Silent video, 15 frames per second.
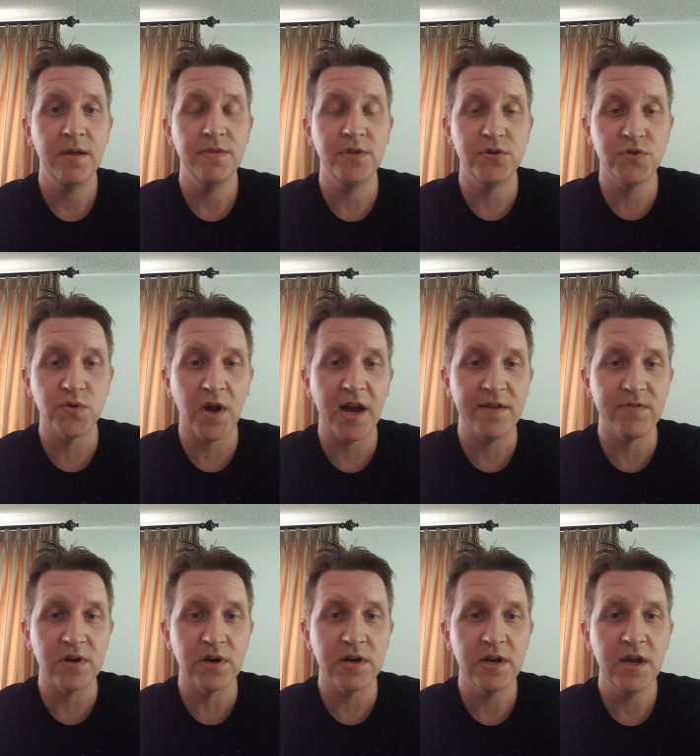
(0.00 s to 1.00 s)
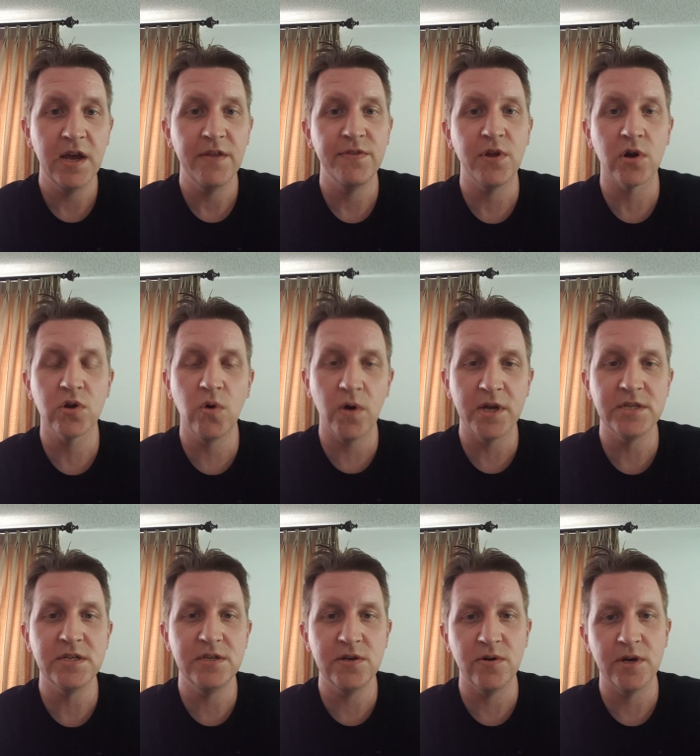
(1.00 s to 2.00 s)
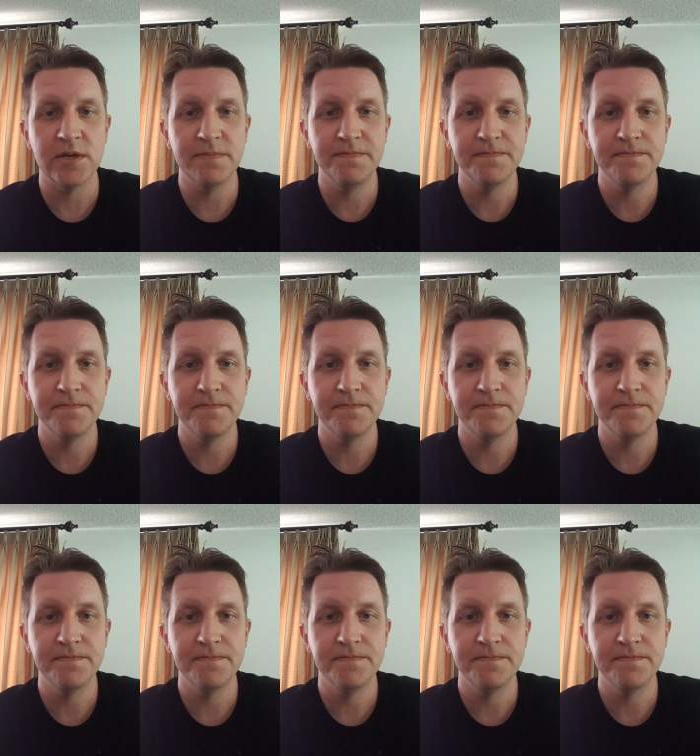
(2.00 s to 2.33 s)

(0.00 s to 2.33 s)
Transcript: the driver, they're going to do it.